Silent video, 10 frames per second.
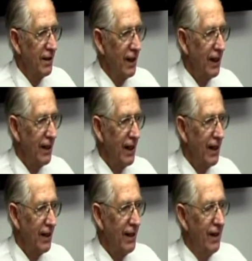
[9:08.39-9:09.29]

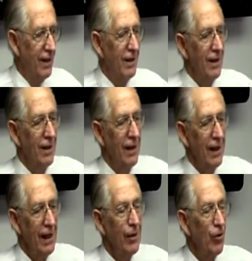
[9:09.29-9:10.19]

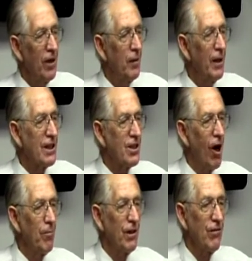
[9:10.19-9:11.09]
And he wouldn't have been
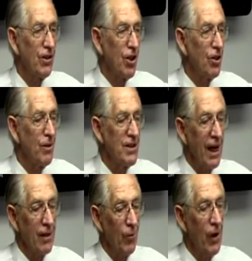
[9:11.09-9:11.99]
stopped if the Germans
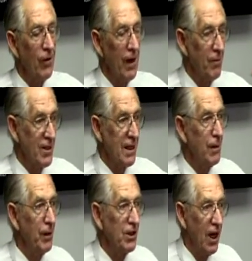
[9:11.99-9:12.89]
hadn't woken up the
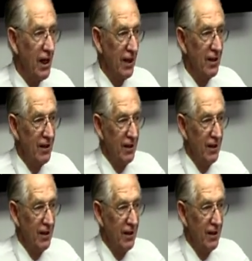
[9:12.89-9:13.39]
sleeping giant.